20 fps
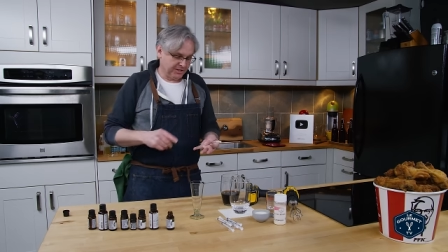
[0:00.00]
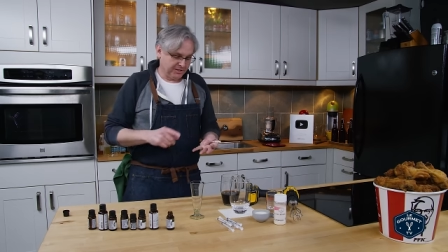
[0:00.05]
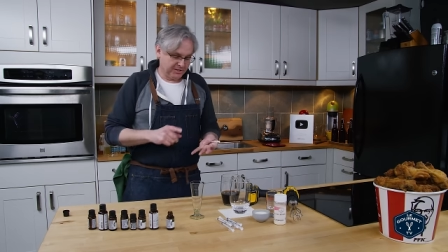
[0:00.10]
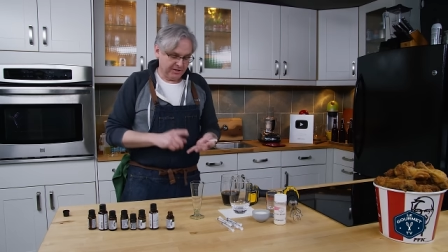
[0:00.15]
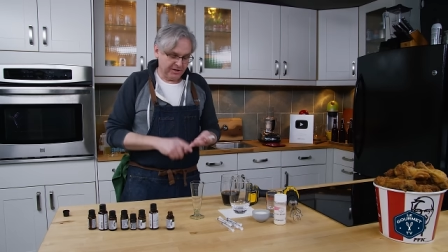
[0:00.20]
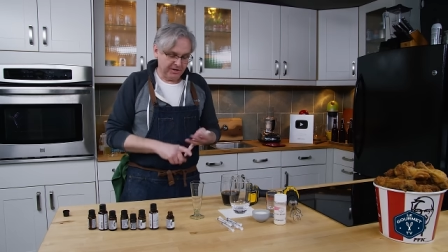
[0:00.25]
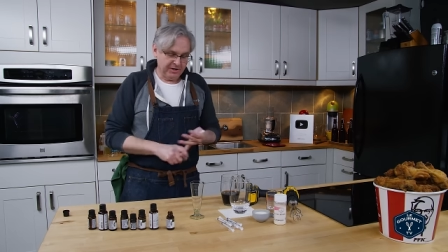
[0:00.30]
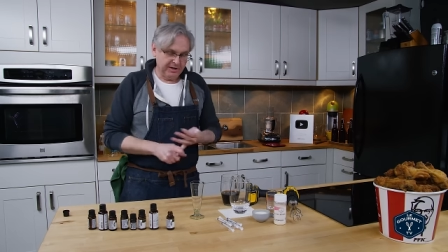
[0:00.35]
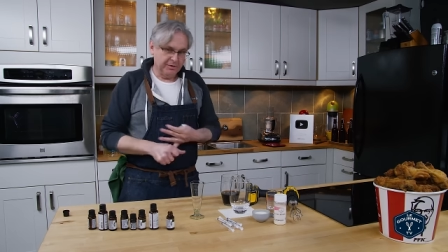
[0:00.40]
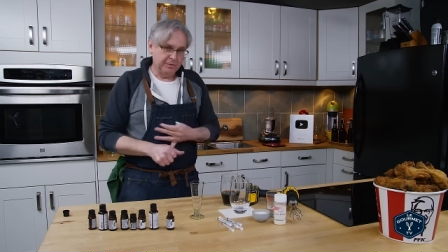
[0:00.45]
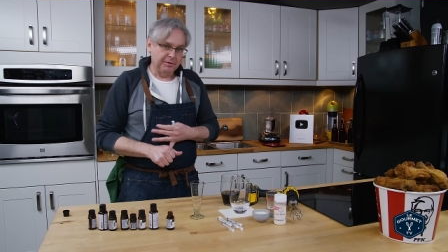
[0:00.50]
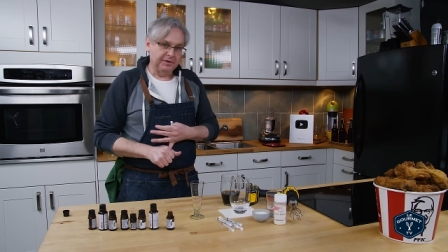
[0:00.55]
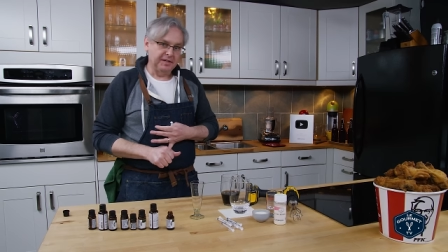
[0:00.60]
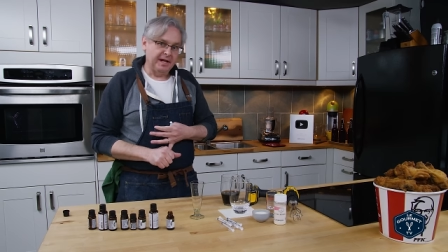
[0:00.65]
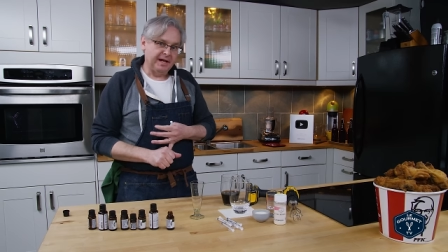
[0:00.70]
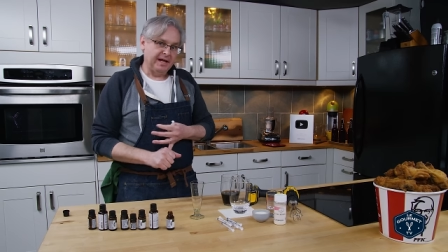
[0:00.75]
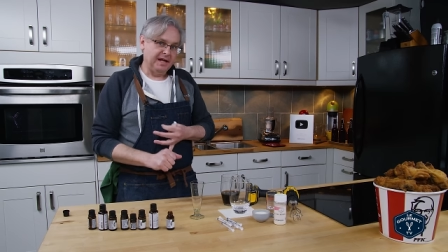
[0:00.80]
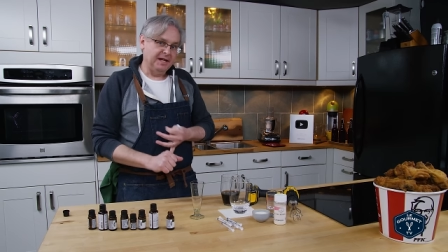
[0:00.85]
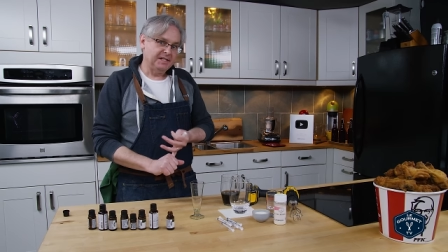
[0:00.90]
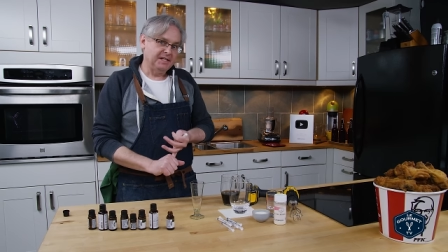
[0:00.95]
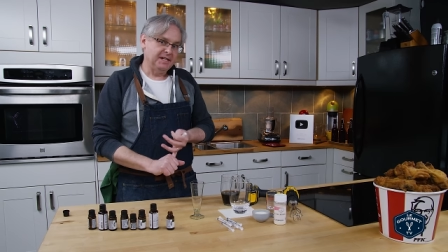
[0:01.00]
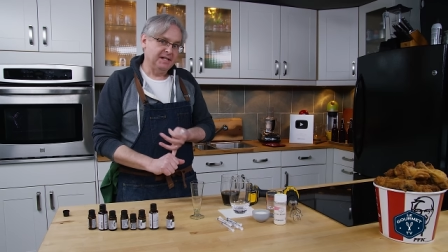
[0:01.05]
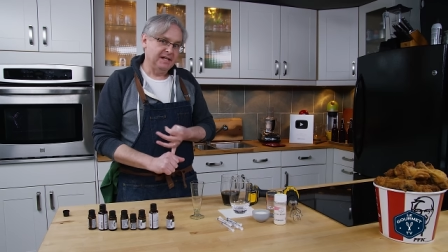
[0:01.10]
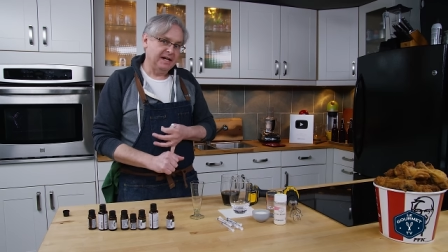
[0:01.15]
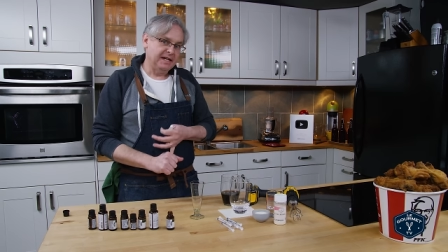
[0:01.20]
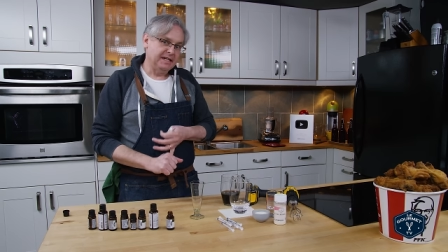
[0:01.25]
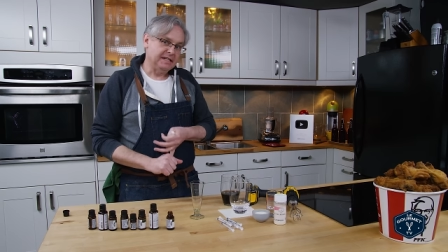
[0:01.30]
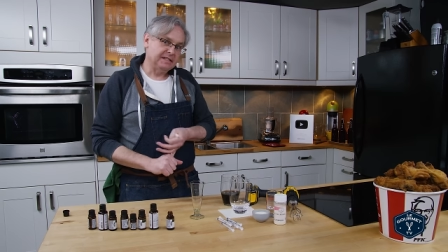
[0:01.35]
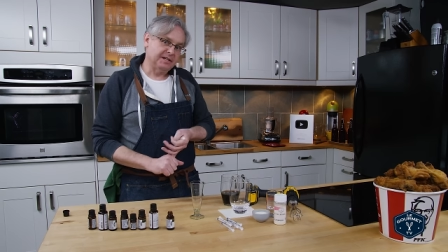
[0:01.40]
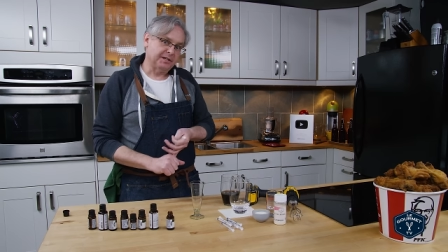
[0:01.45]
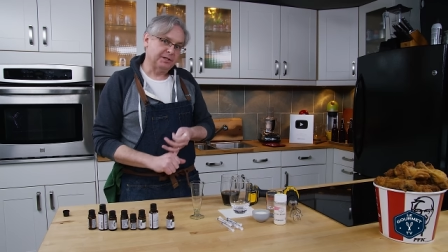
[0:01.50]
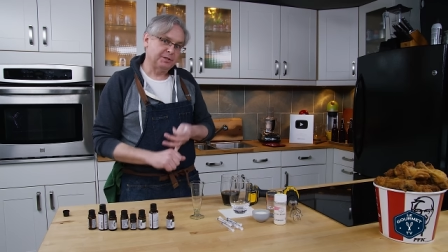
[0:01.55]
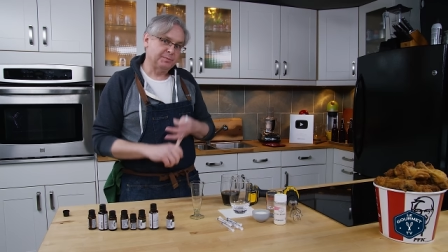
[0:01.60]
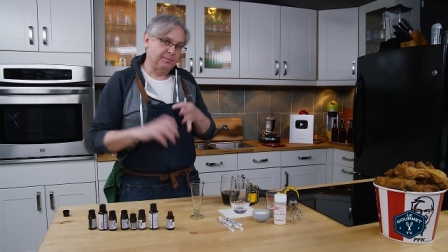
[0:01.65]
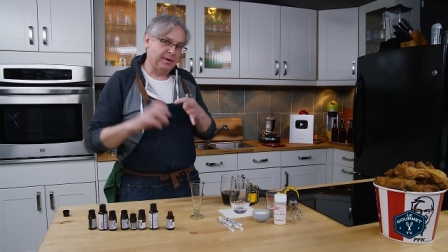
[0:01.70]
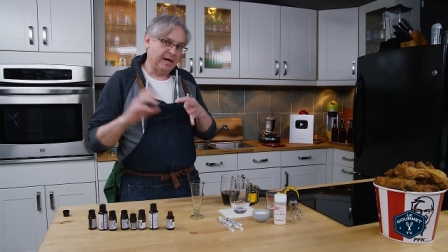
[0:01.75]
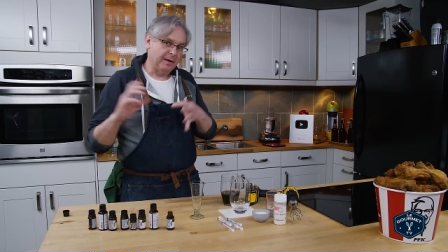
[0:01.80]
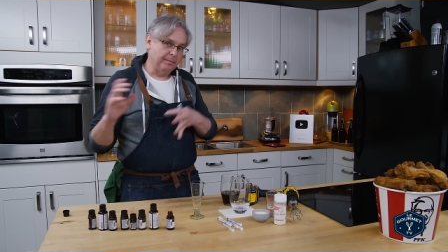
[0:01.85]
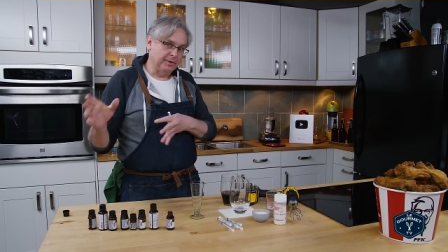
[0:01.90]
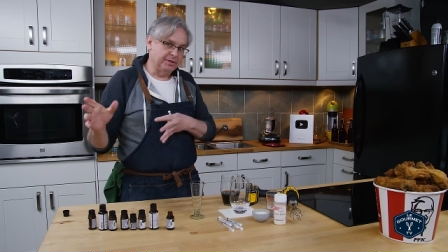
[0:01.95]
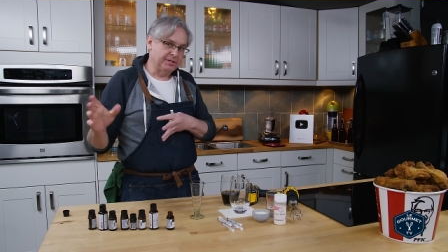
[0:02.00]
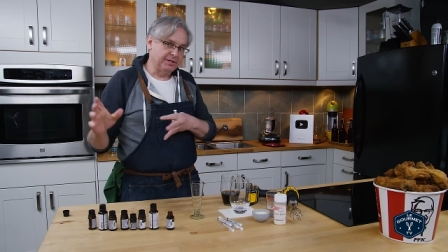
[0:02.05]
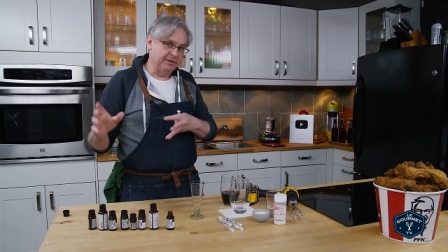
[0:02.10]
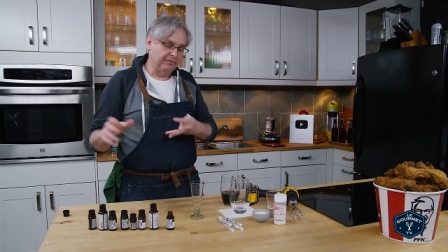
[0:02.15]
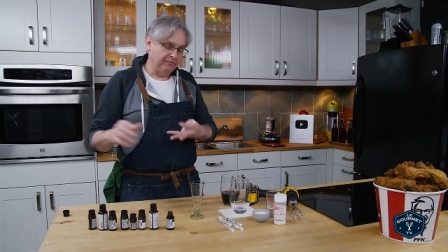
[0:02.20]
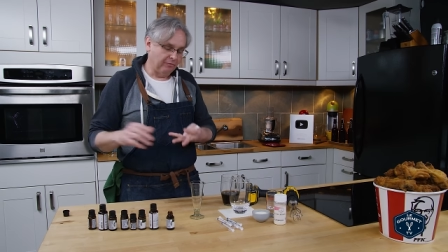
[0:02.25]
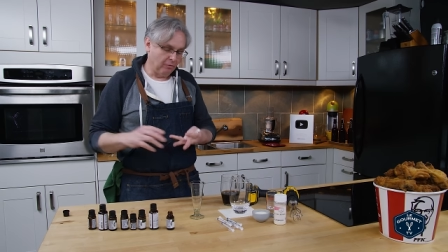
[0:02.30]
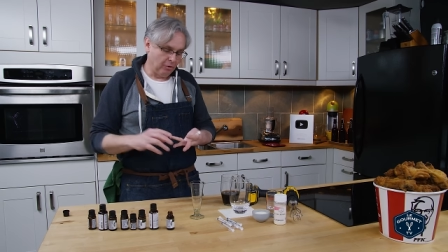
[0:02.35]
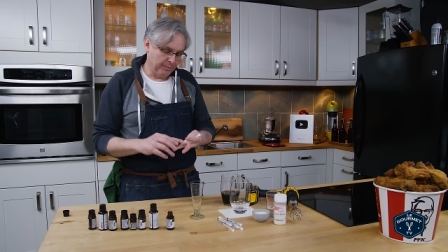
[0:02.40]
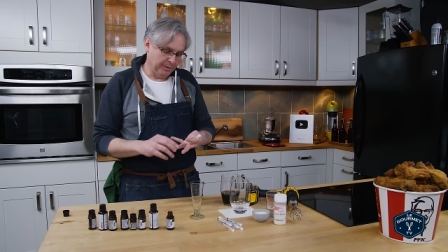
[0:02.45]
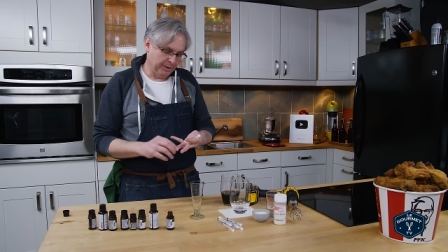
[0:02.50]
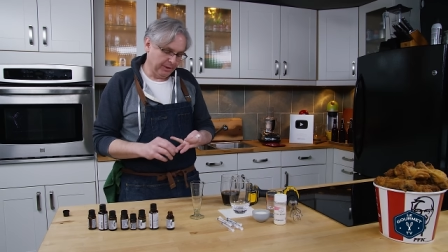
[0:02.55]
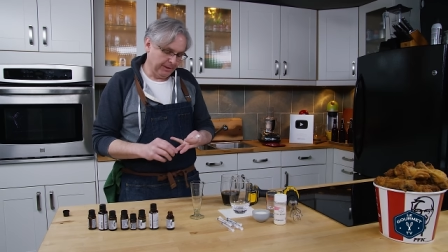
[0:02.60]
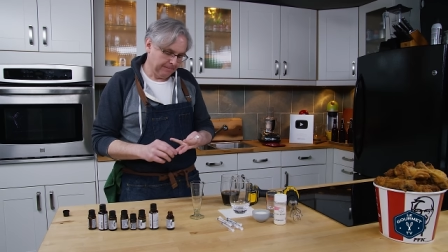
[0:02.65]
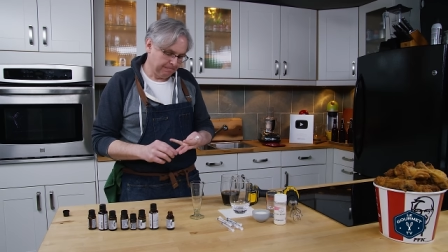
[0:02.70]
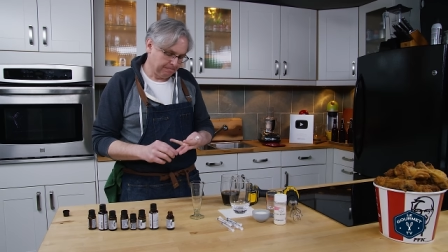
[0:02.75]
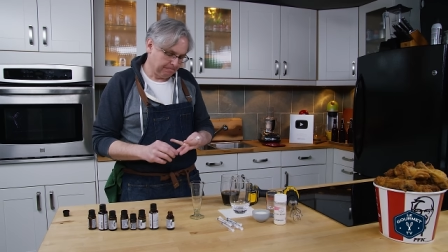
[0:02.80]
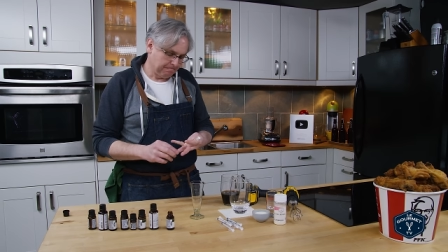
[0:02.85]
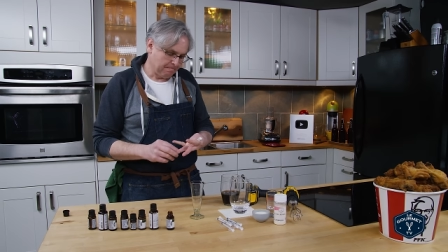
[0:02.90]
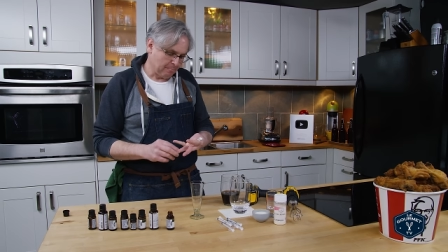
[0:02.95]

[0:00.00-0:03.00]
I started out with that 1886 Pemberton formula,